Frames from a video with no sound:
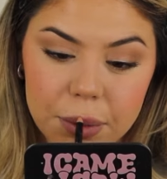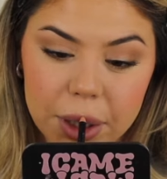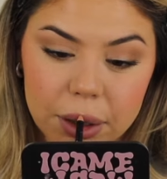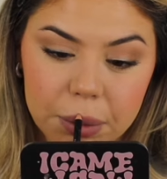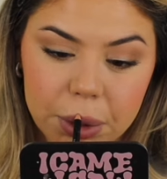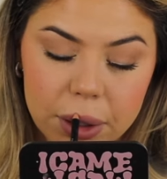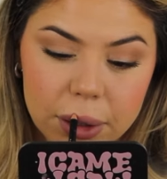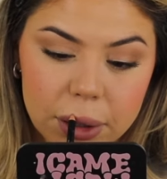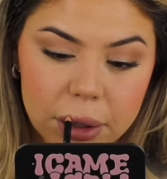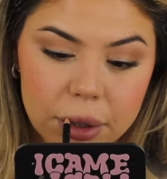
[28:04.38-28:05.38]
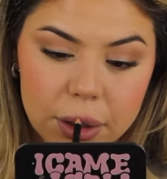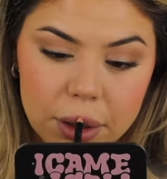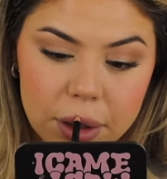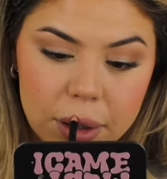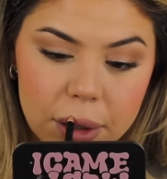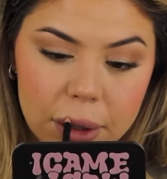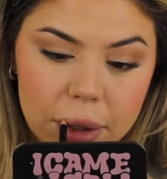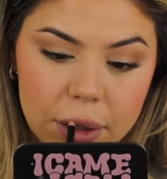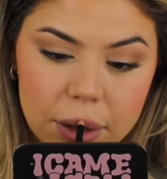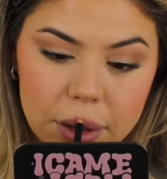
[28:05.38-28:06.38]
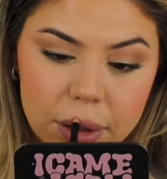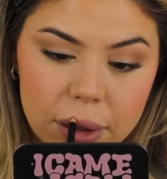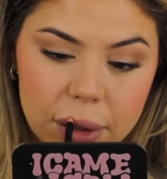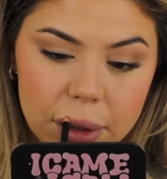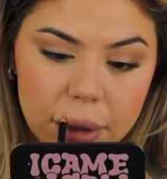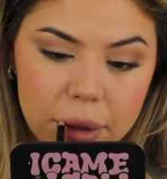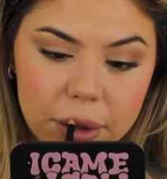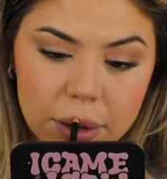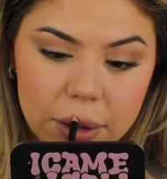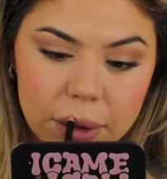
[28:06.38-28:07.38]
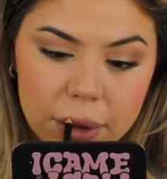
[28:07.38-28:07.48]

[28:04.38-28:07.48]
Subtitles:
my lip color. So